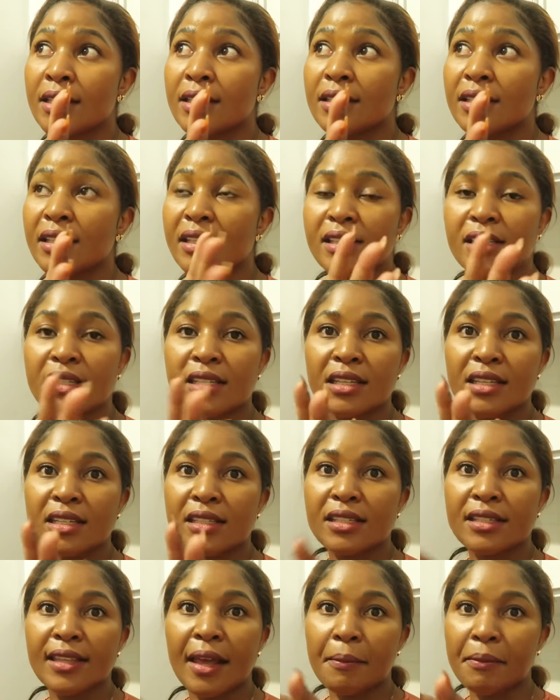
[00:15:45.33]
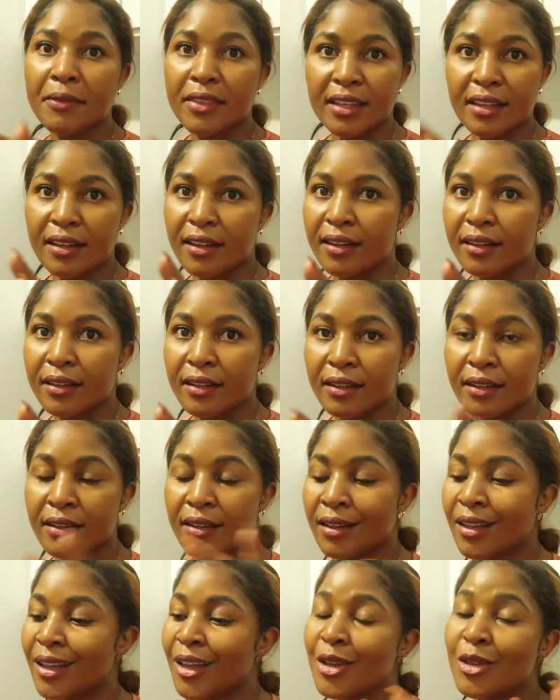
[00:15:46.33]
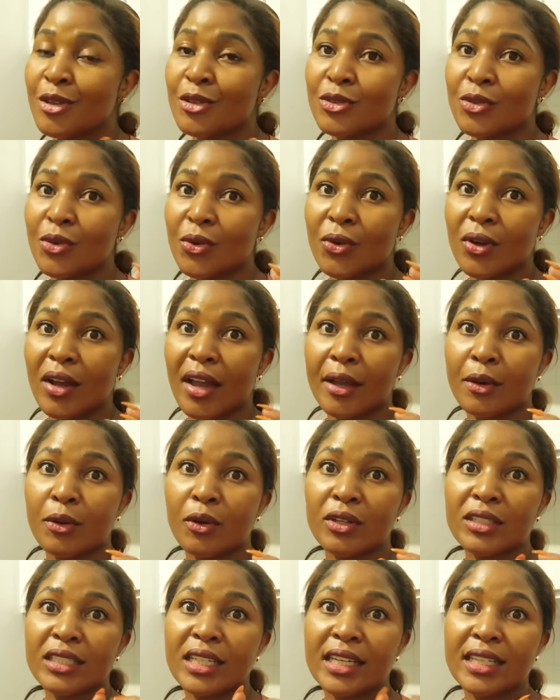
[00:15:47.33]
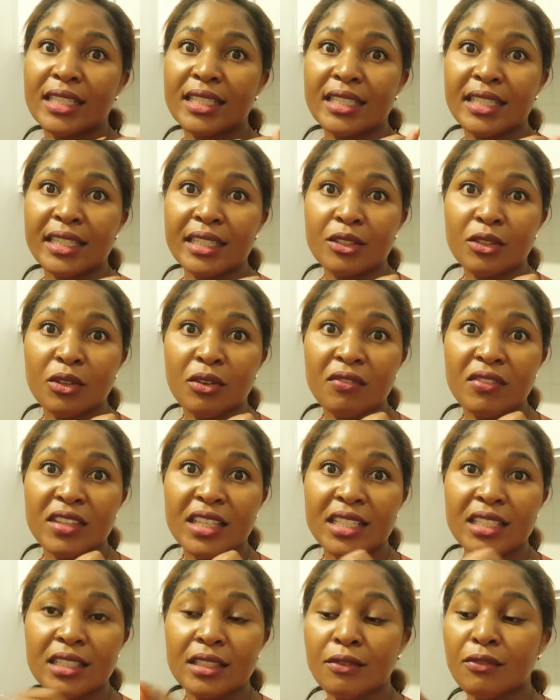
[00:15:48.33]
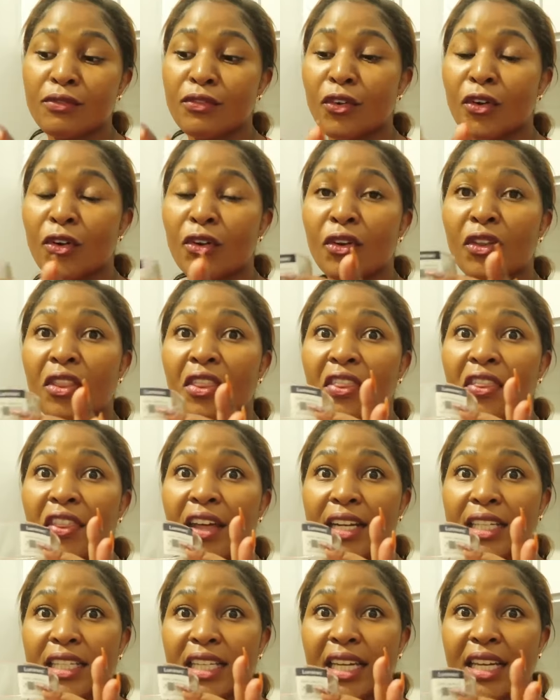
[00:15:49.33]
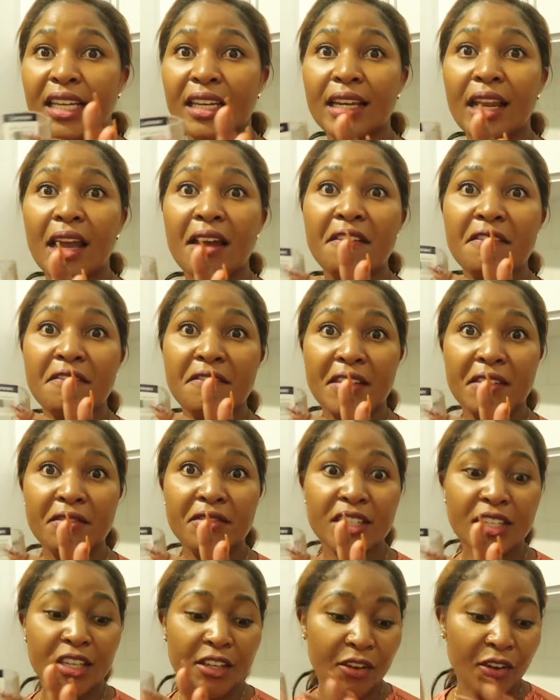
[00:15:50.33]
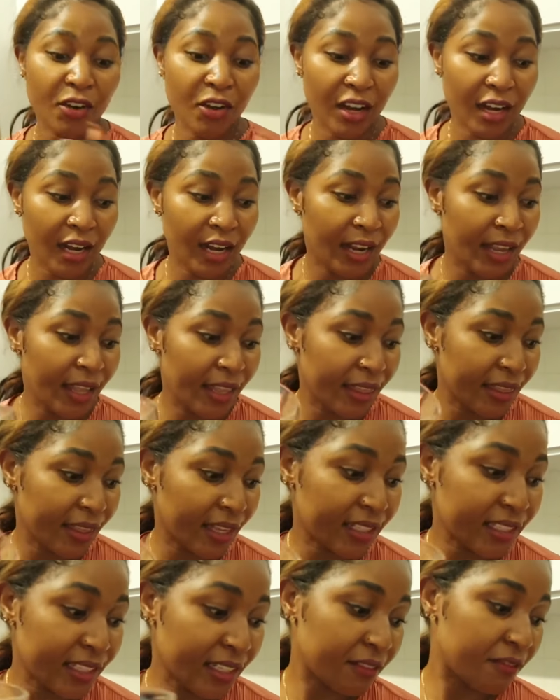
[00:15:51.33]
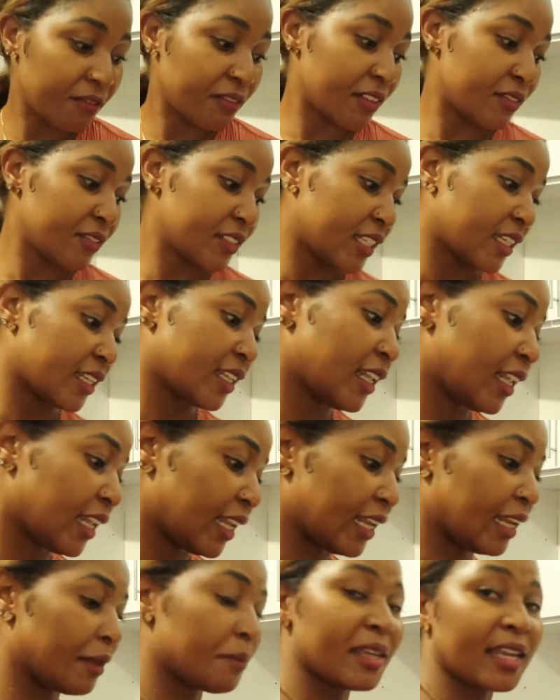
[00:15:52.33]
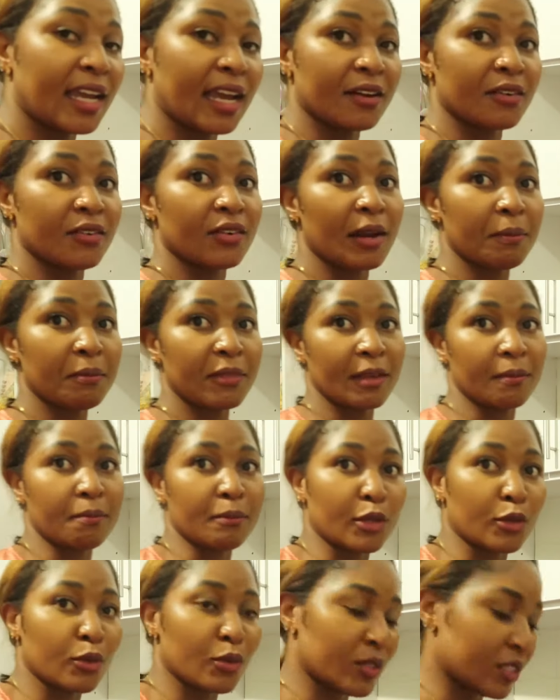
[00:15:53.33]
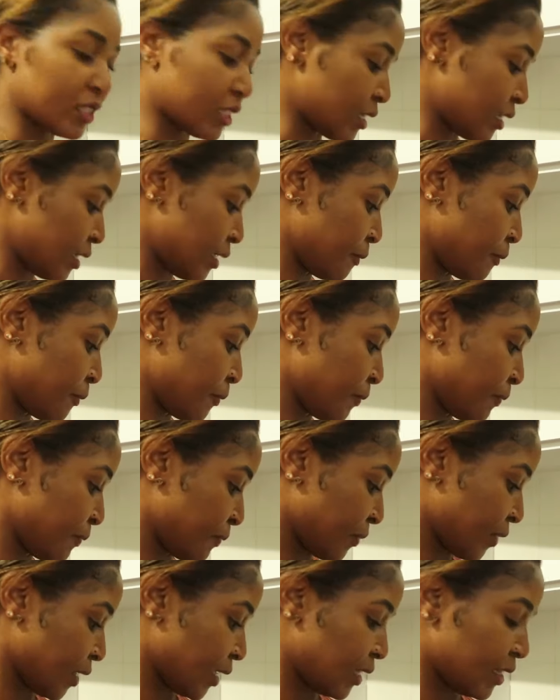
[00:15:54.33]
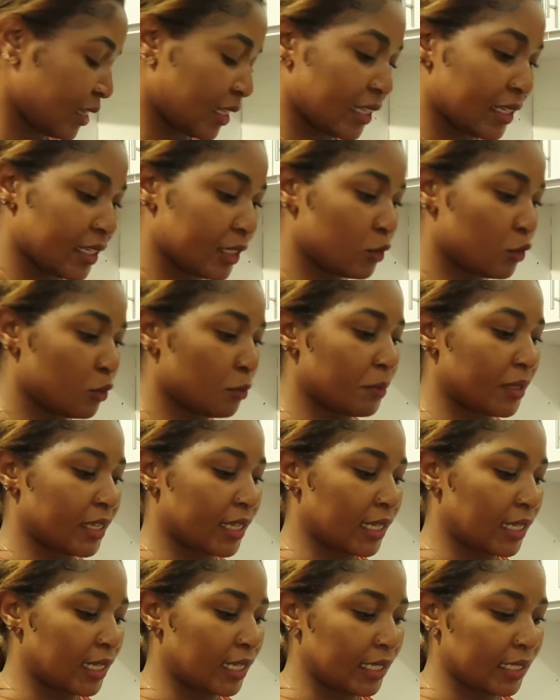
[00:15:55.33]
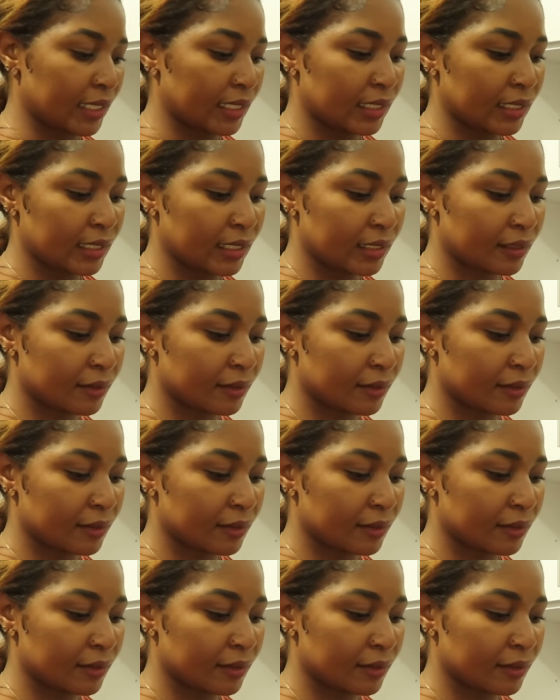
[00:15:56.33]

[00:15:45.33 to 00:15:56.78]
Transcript: 16 something. So I got six of these for $13.50, y'all. $13.50. Let me unwrap them because they need to be clean.